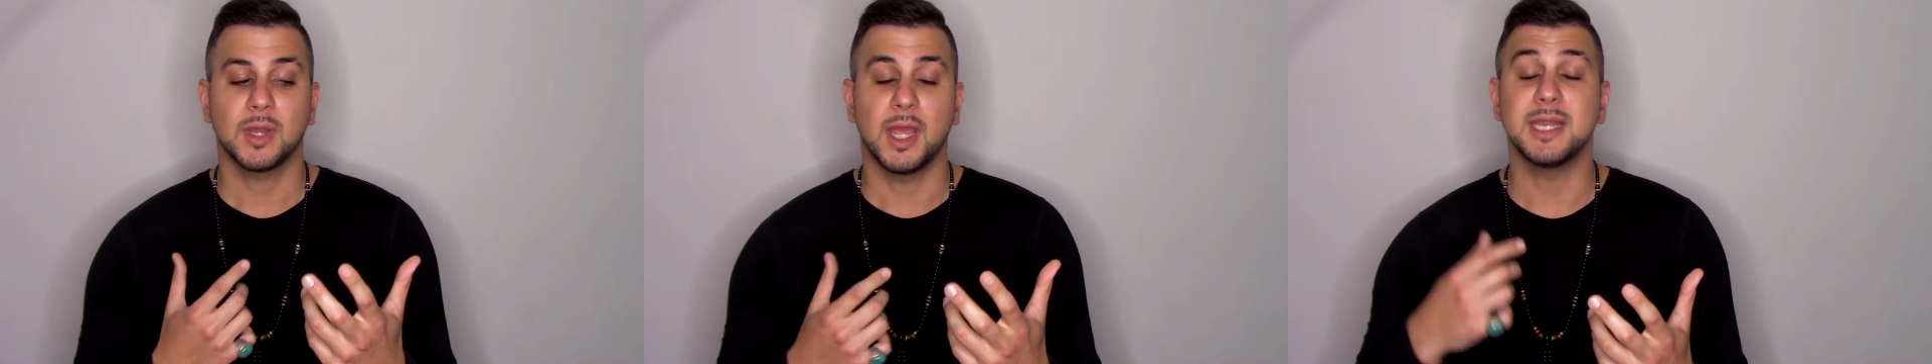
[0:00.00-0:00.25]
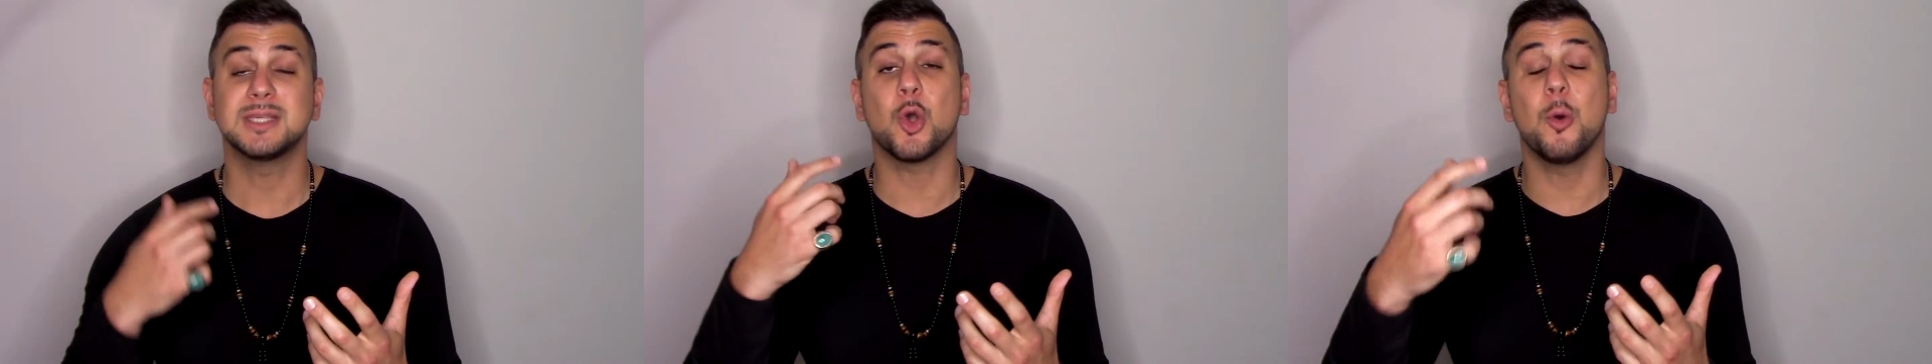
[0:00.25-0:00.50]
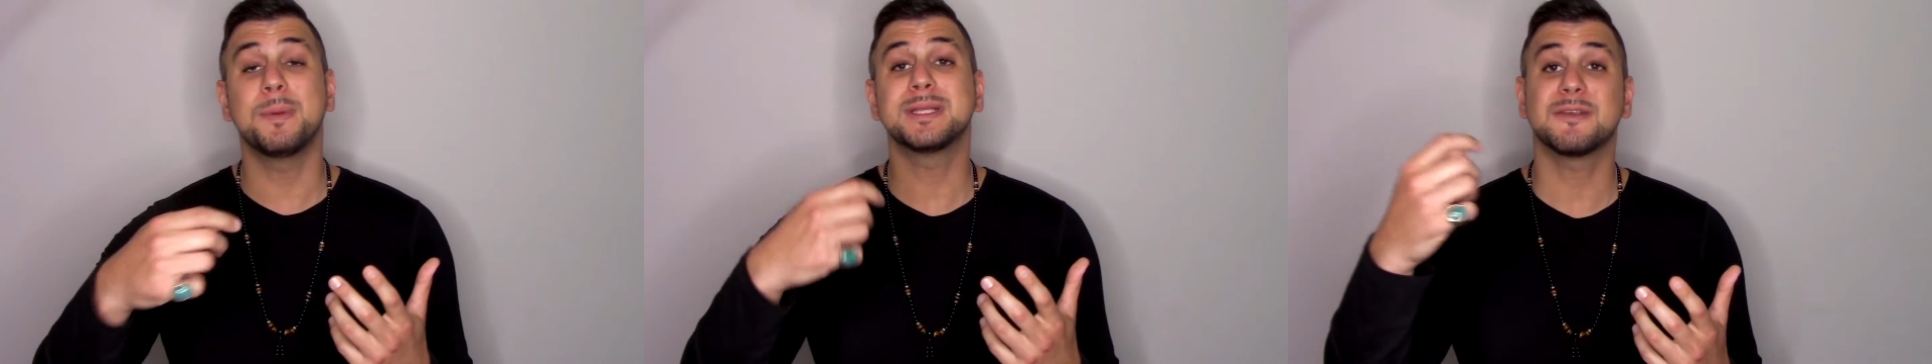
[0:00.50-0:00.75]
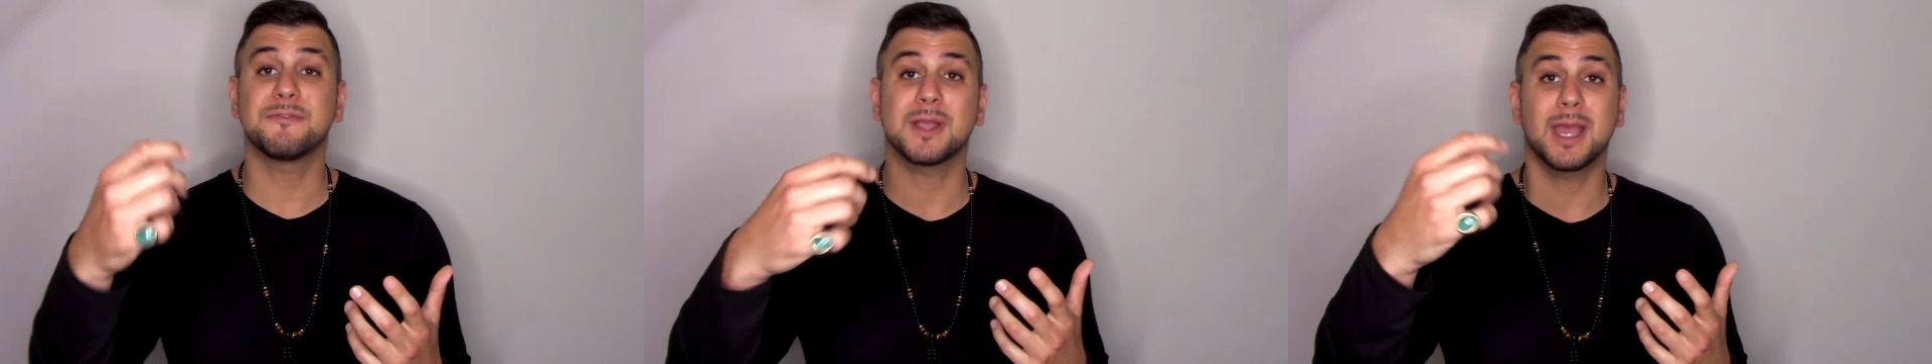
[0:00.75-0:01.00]
and he's hoping to
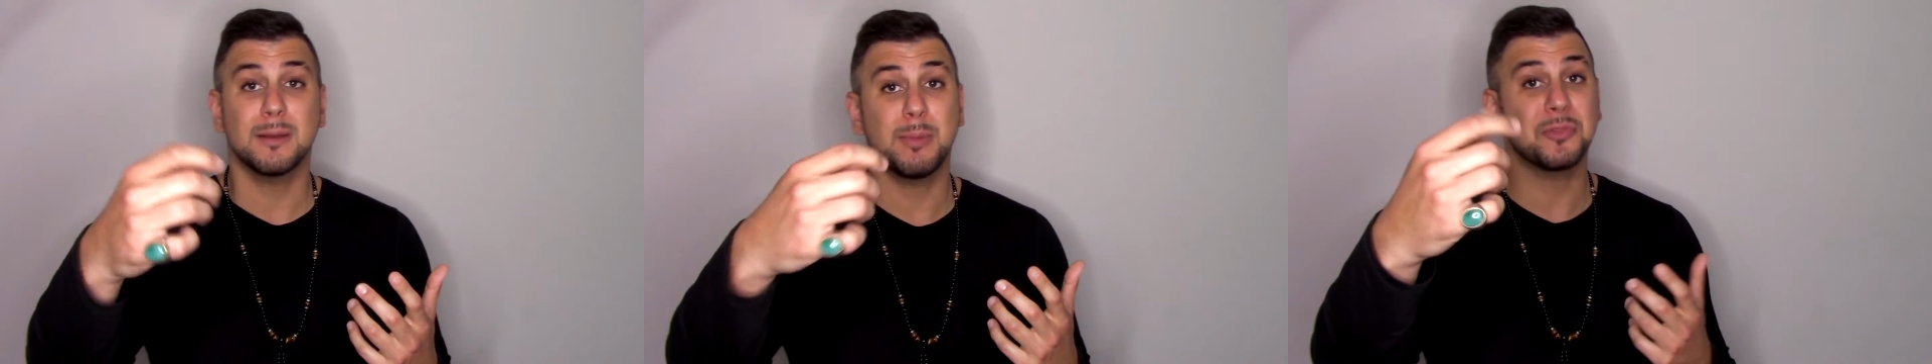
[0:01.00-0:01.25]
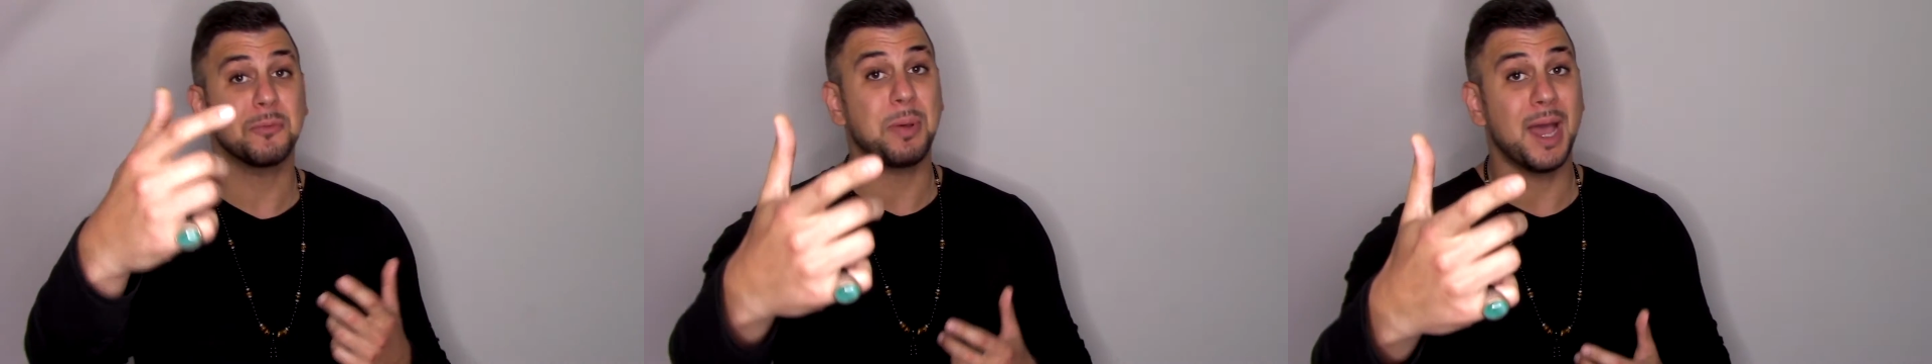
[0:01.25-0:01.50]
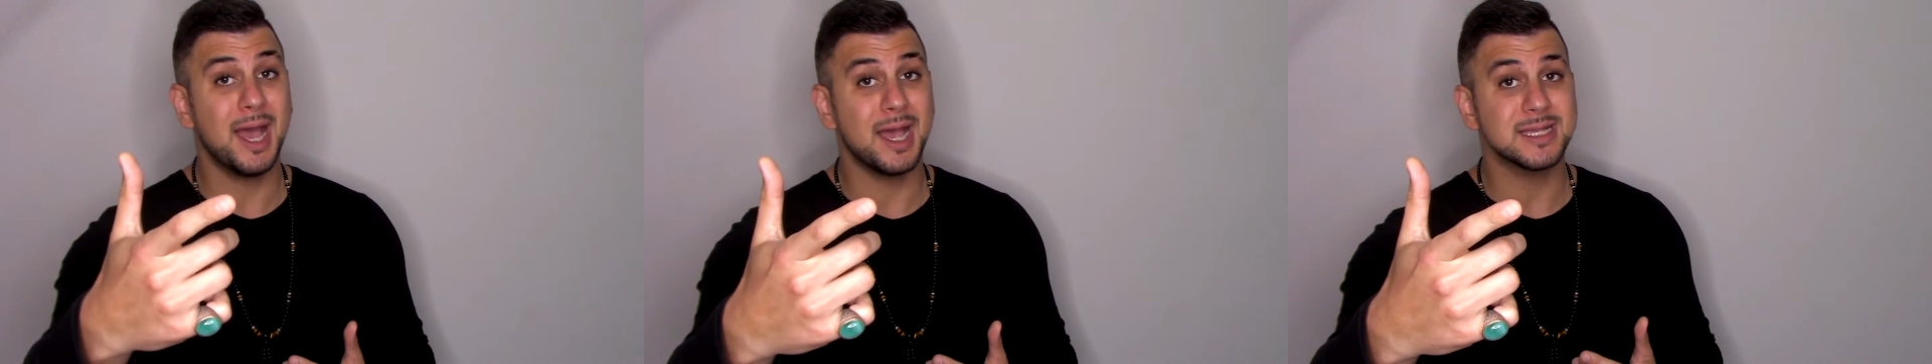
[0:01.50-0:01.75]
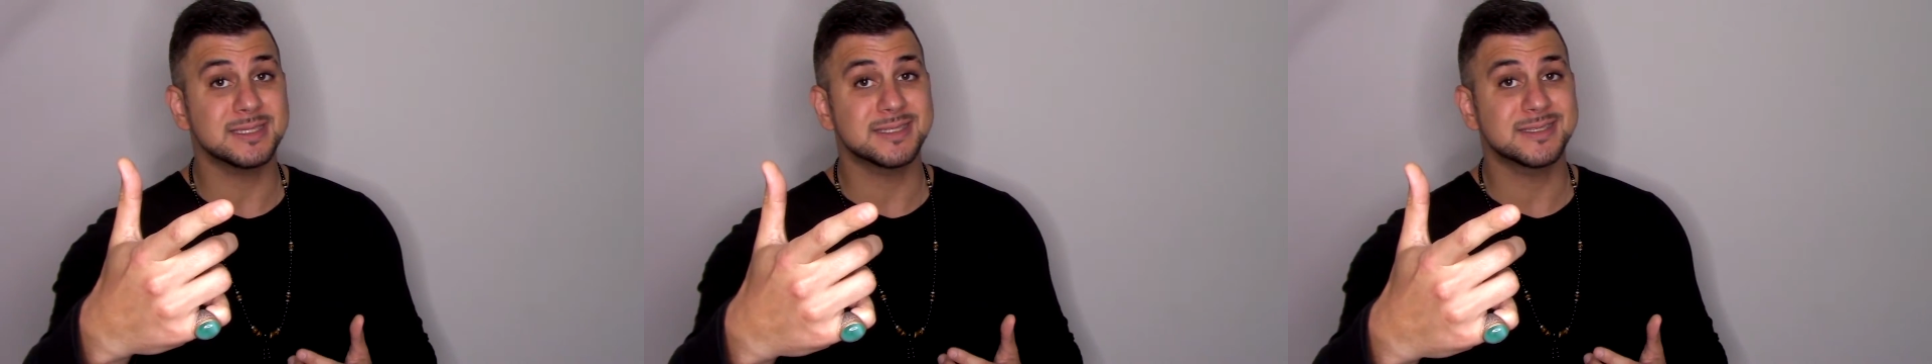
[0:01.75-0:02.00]
forget about the
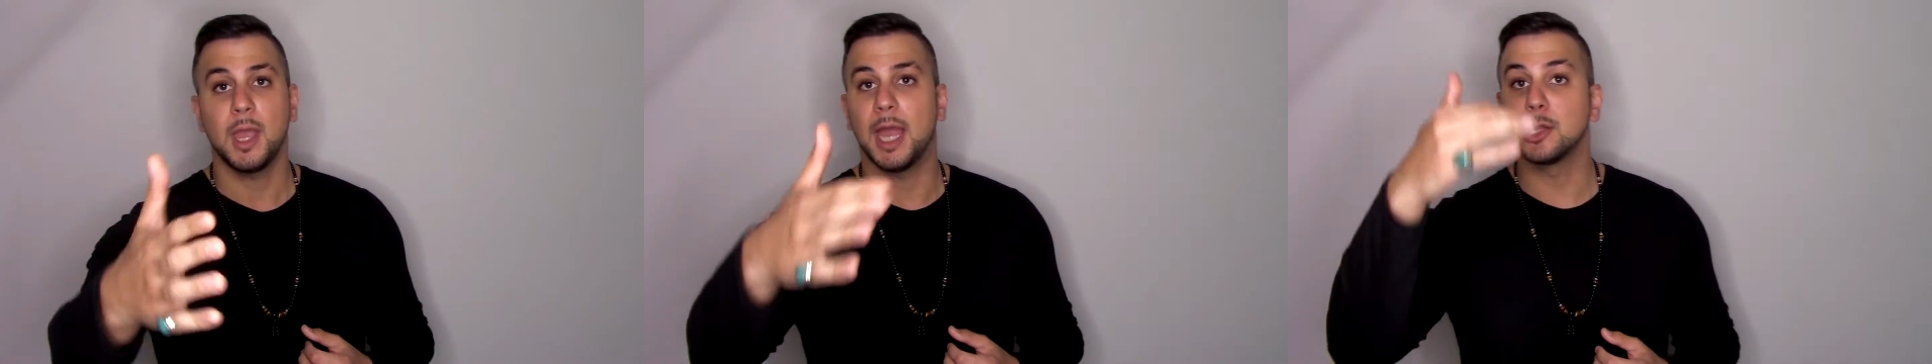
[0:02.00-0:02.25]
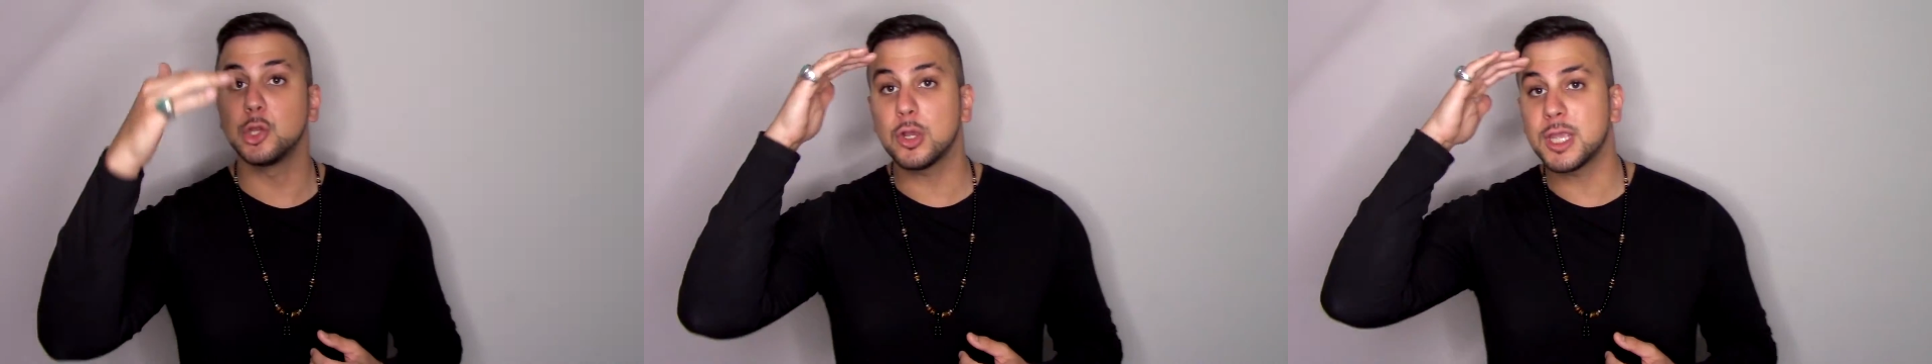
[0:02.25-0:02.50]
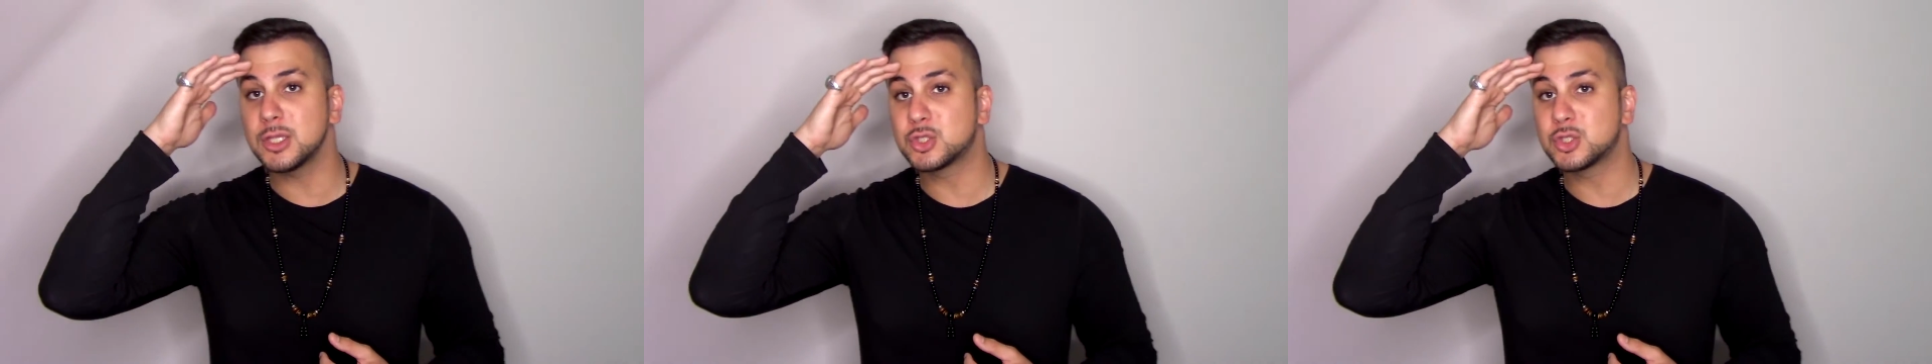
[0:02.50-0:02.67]
past and looking